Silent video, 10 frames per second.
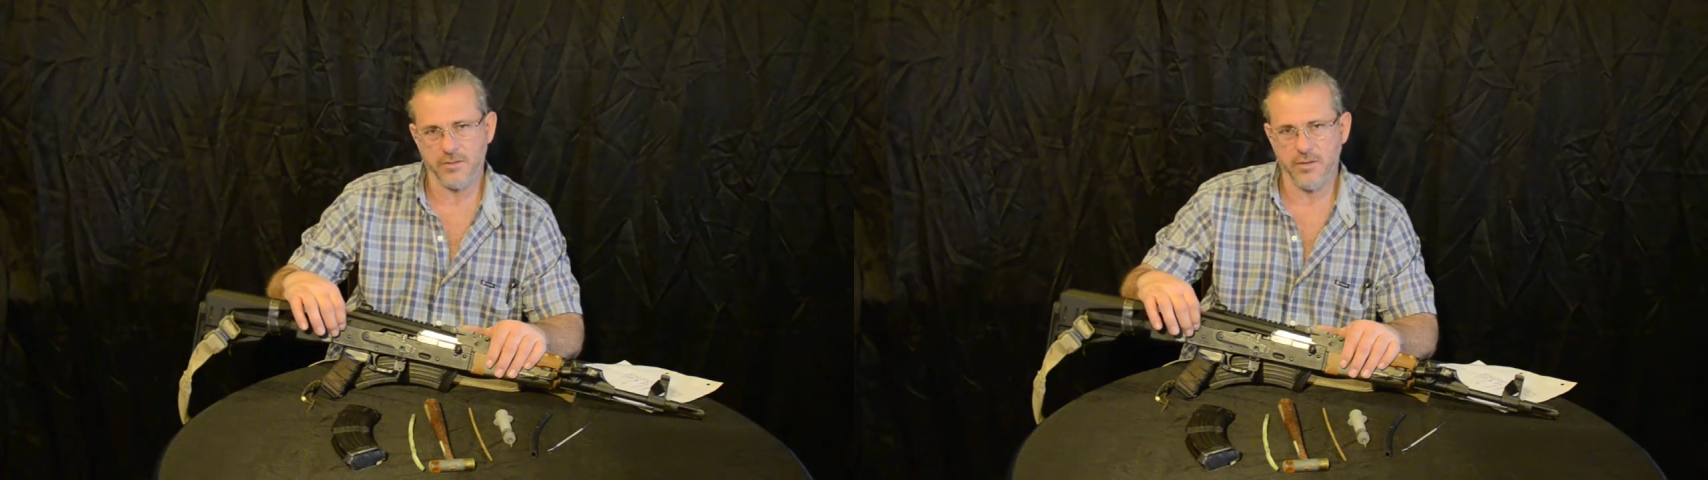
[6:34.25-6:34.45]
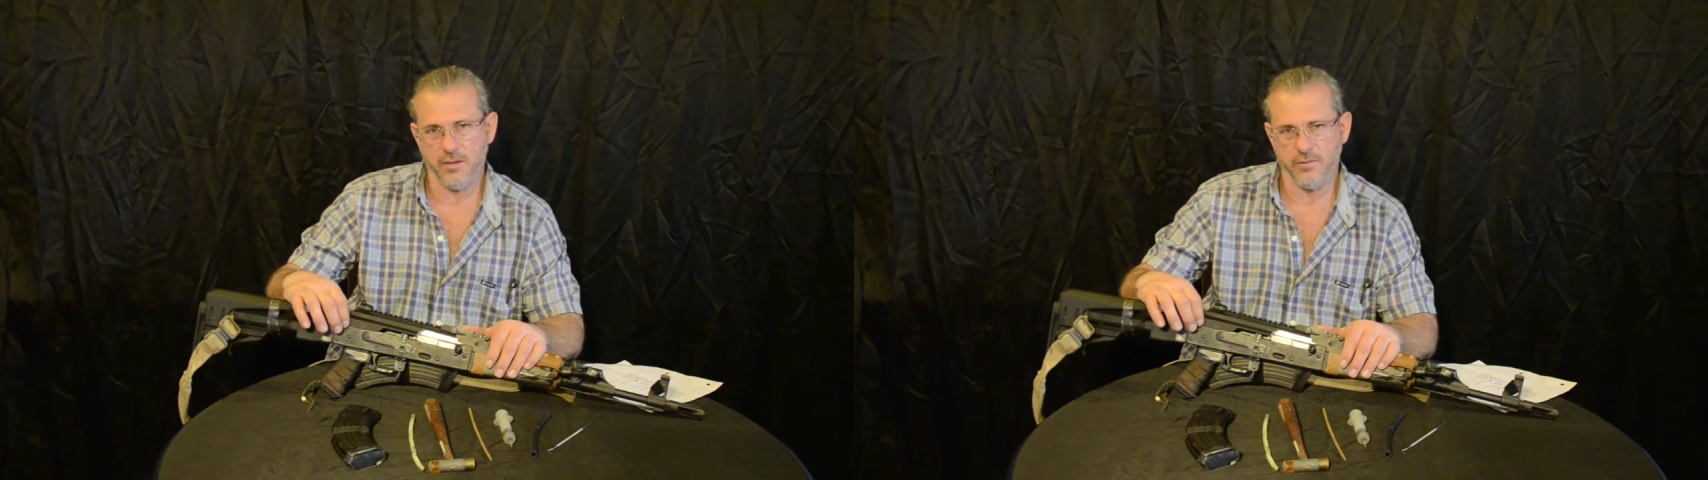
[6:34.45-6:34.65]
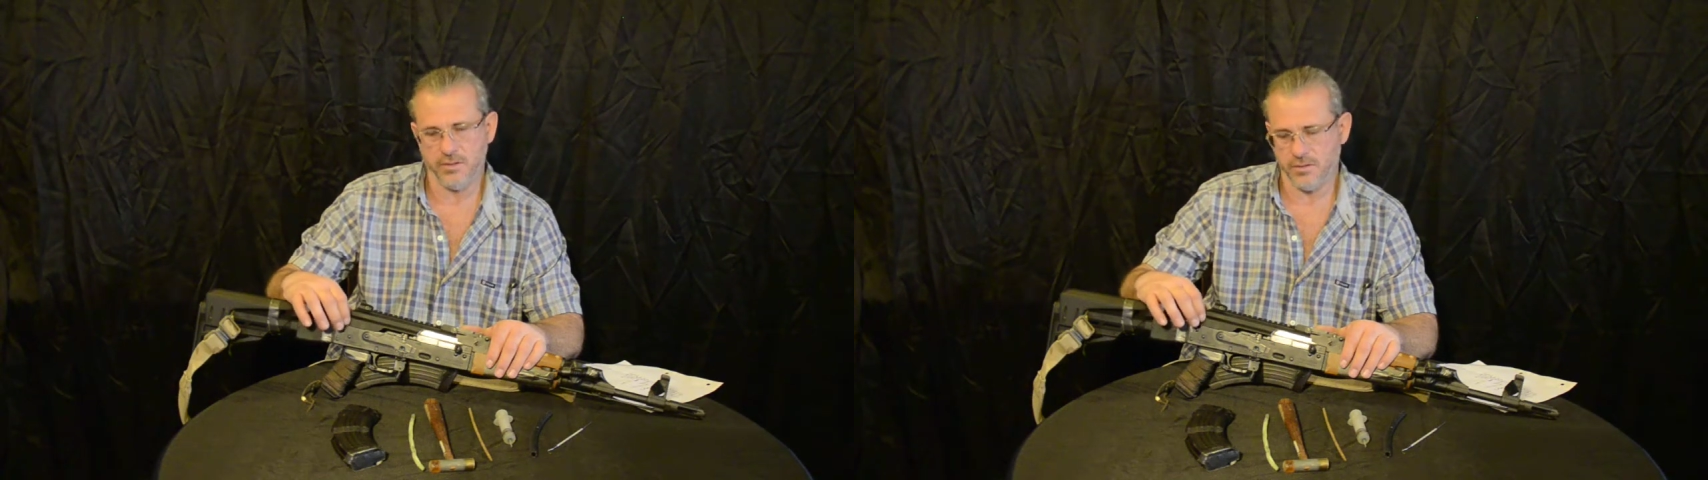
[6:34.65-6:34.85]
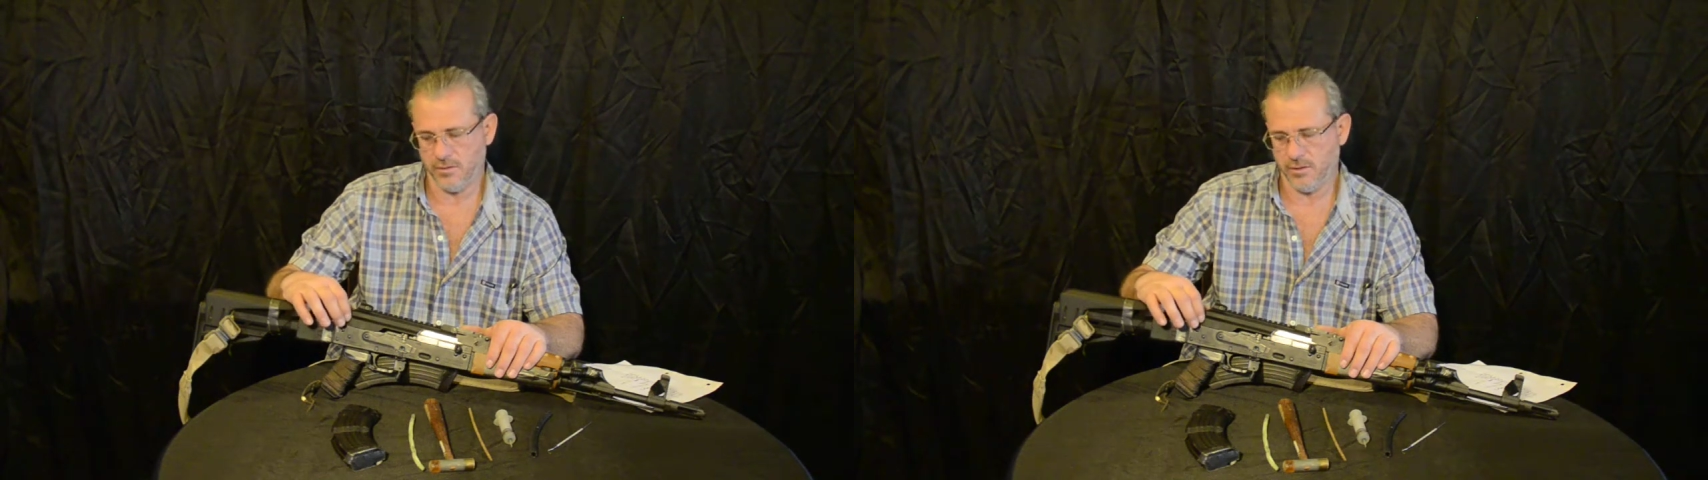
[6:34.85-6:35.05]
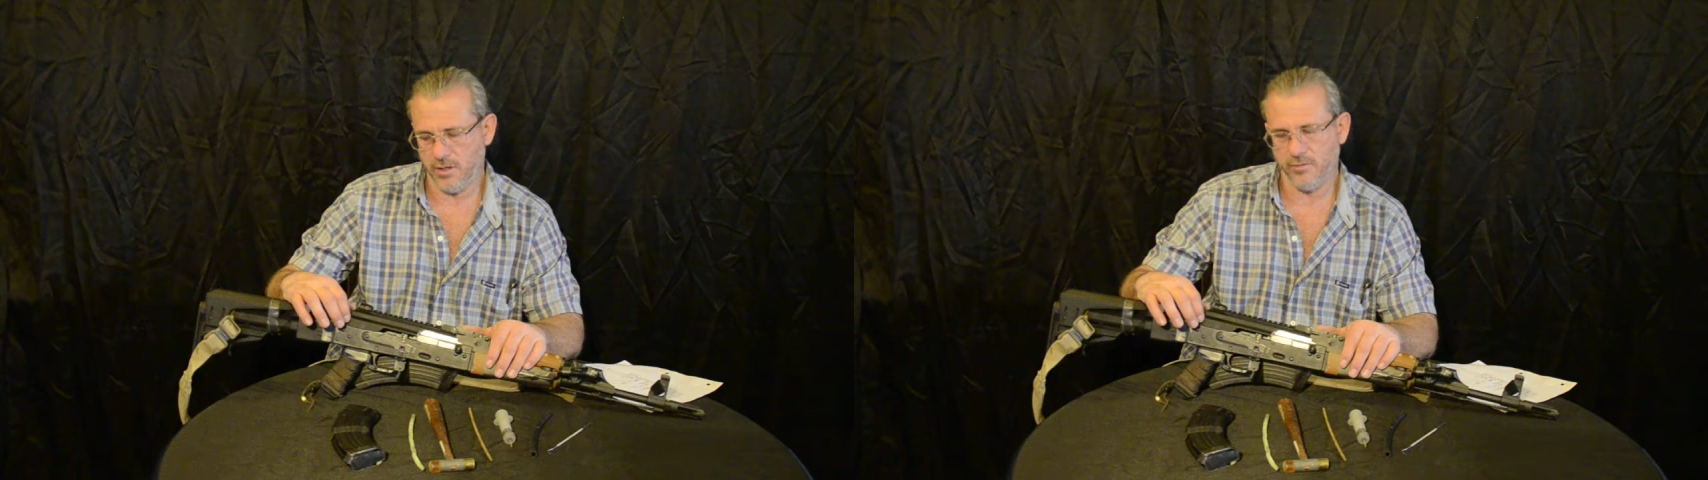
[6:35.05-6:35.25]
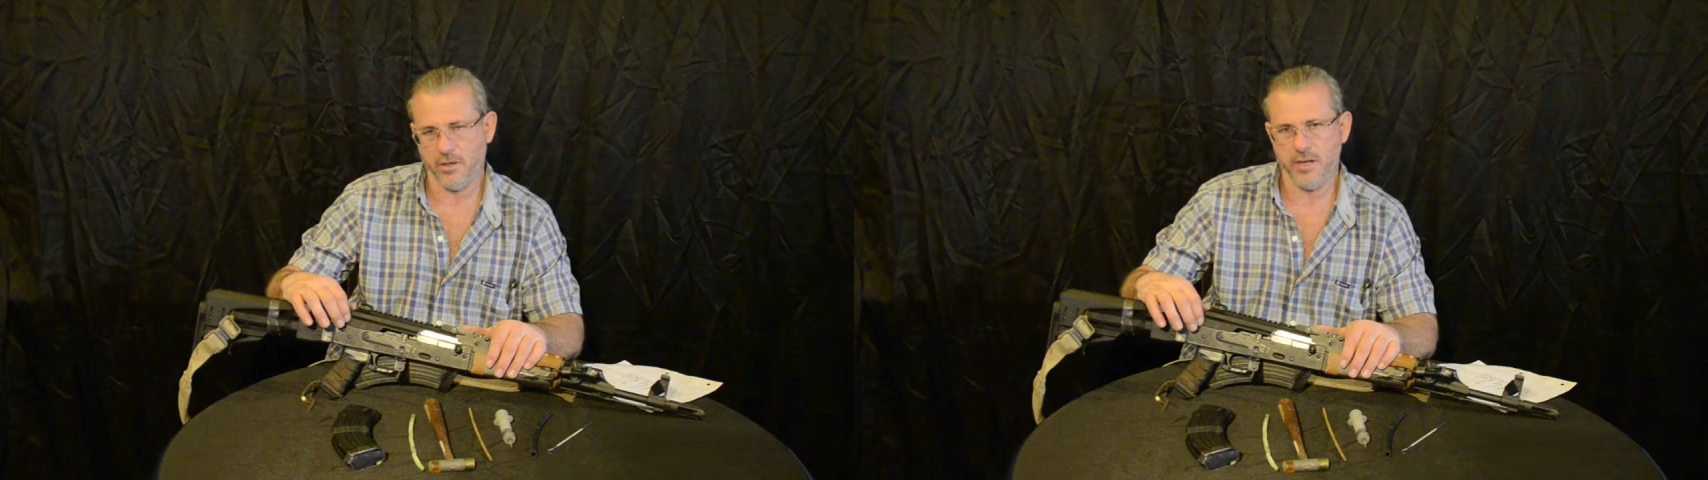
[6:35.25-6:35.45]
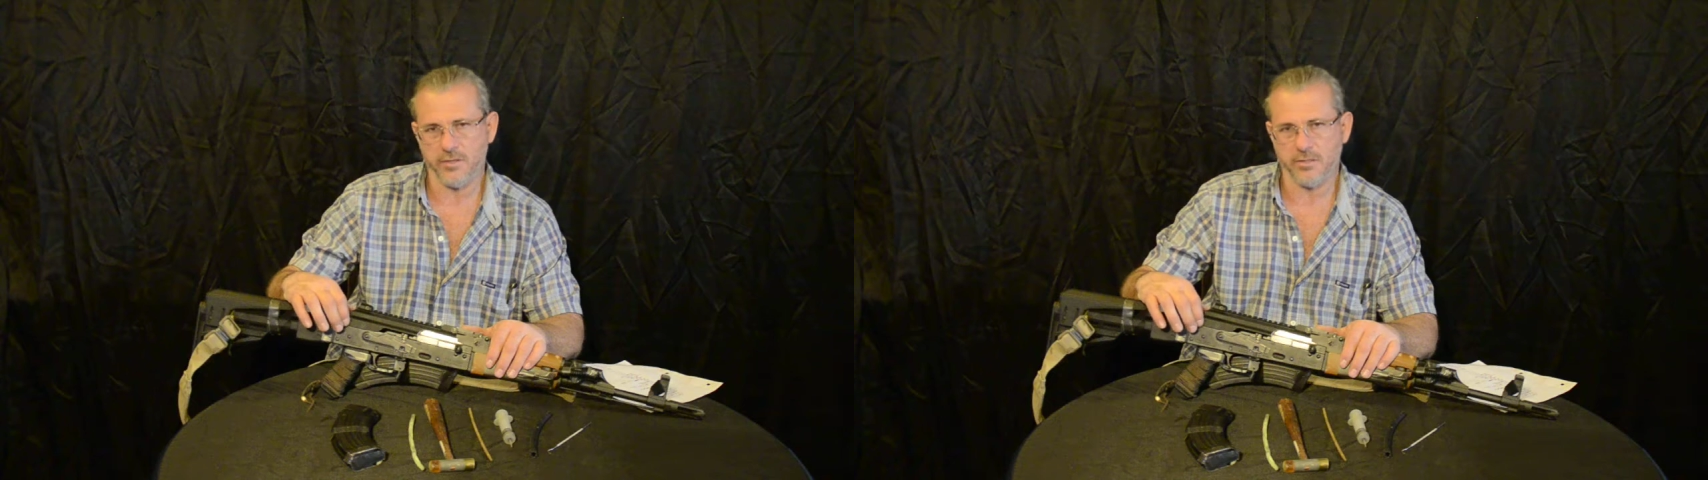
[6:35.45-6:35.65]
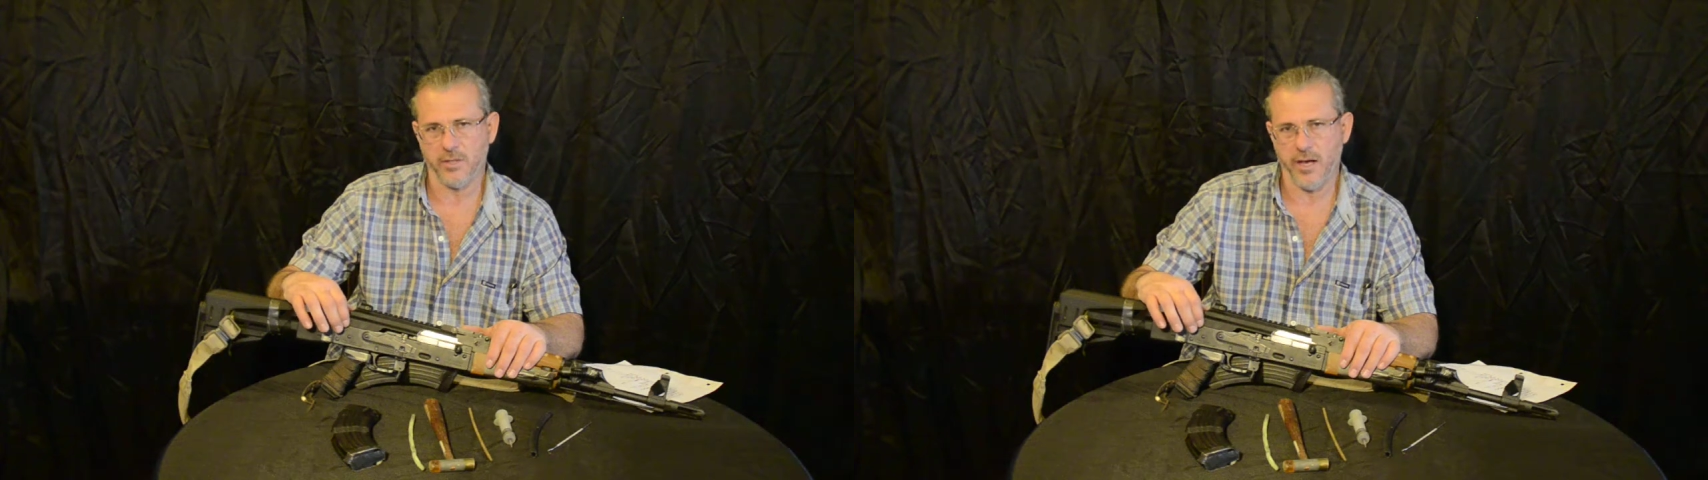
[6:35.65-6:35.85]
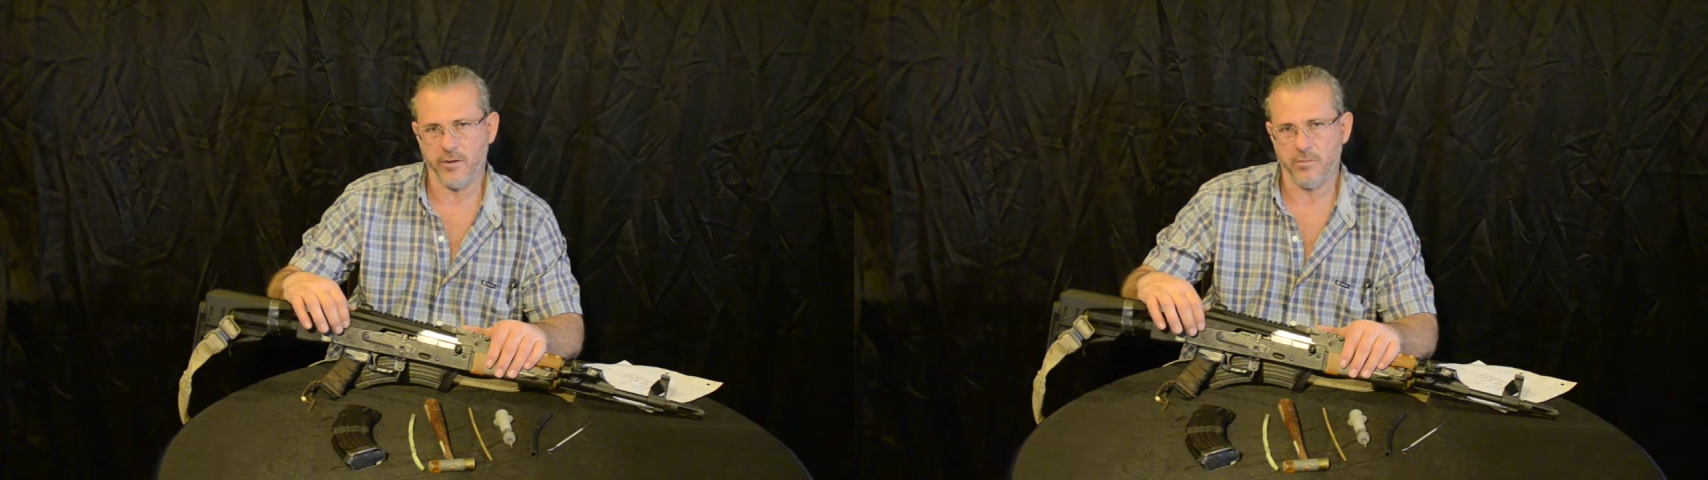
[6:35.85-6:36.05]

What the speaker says: of this cover had some lateral